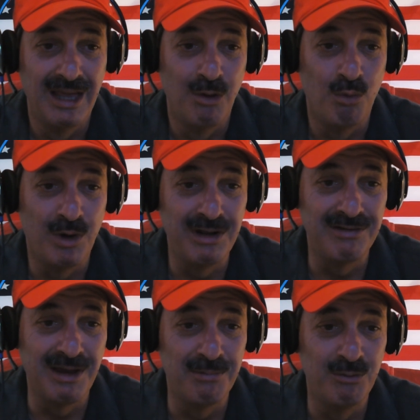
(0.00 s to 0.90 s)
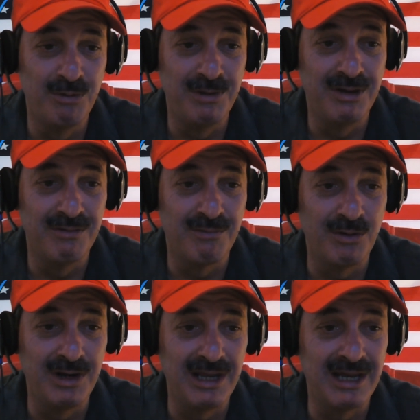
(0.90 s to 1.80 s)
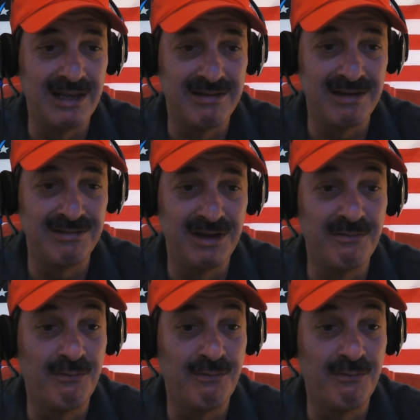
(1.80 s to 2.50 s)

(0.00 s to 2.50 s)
One example would be converting an existing